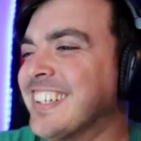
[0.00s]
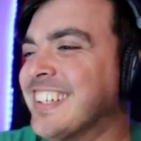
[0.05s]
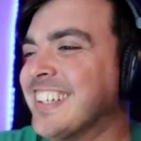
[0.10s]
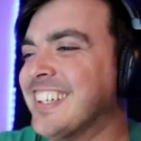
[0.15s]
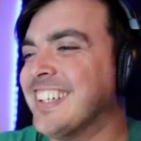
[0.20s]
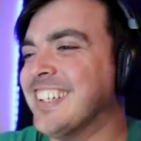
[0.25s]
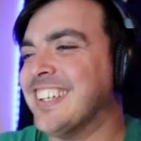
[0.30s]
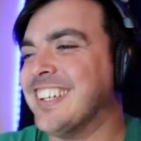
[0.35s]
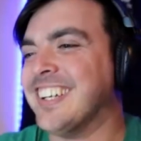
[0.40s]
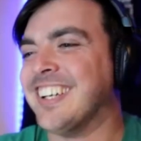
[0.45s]

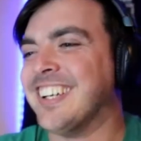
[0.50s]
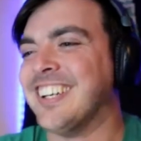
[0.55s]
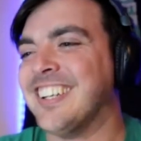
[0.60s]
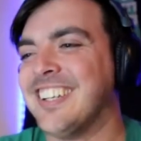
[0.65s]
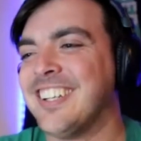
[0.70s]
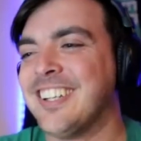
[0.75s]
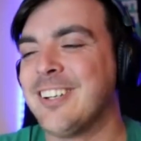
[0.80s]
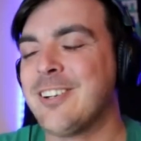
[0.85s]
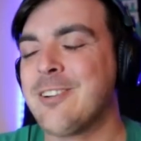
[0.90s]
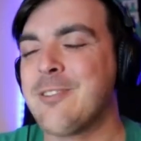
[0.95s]
You say
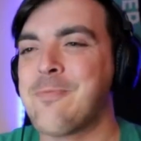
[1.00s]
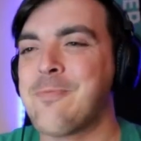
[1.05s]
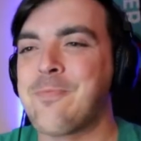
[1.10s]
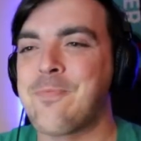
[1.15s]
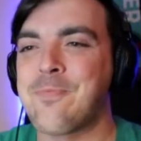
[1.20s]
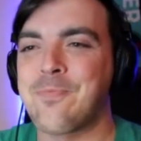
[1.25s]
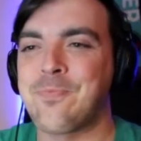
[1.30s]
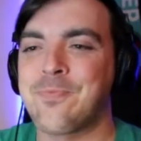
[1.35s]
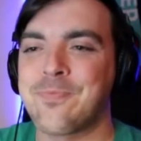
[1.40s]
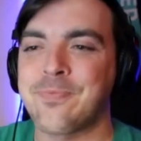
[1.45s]
you love
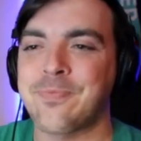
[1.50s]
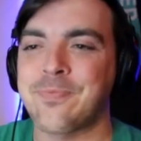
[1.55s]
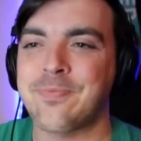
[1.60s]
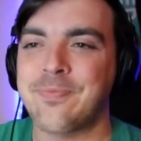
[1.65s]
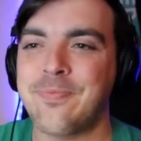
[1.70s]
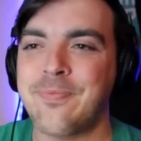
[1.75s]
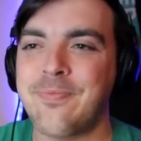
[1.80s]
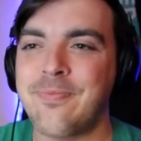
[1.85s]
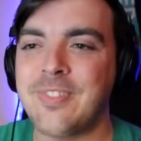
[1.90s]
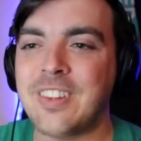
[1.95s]
the
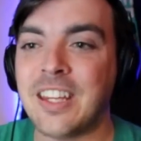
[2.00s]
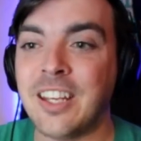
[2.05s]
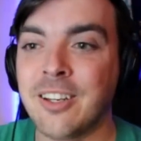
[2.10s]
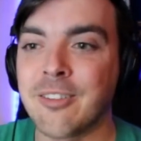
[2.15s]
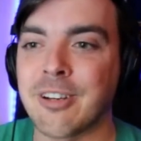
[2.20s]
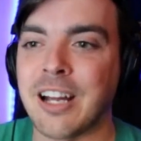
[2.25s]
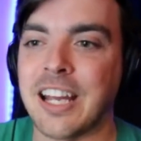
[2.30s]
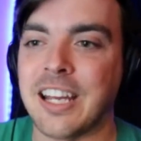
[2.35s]
city, you right.